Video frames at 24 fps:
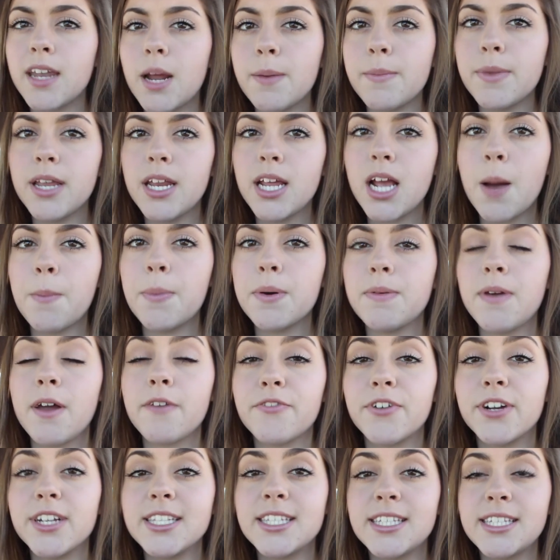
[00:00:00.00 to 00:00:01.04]
And I'm meeting up with
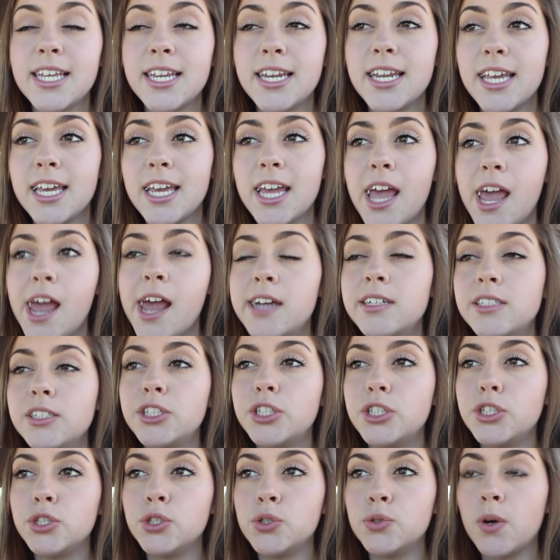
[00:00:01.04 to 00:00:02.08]
my friend Sydney
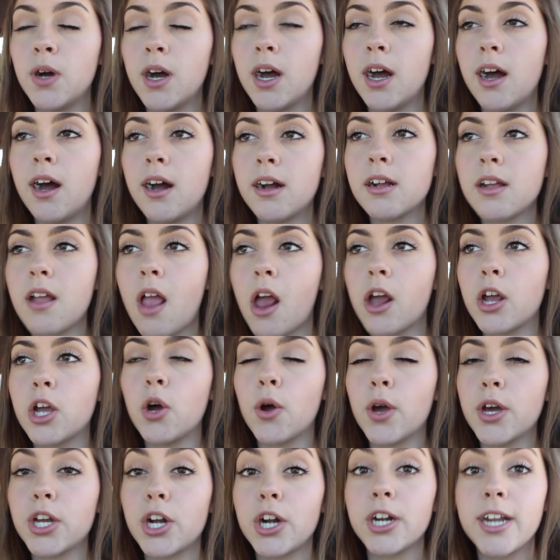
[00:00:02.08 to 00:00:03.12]
to
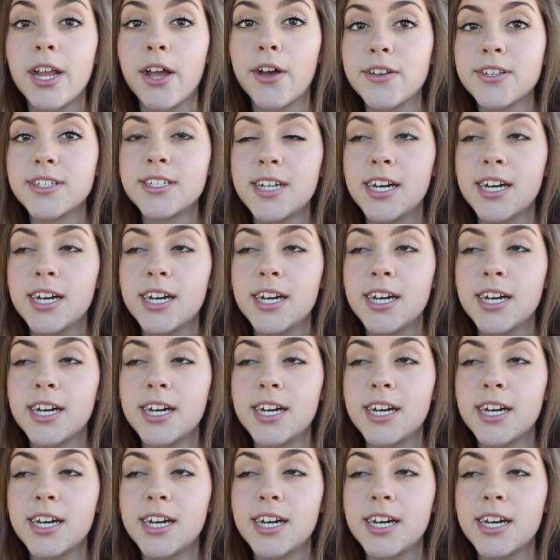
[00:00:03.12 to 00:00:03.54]
go get our nails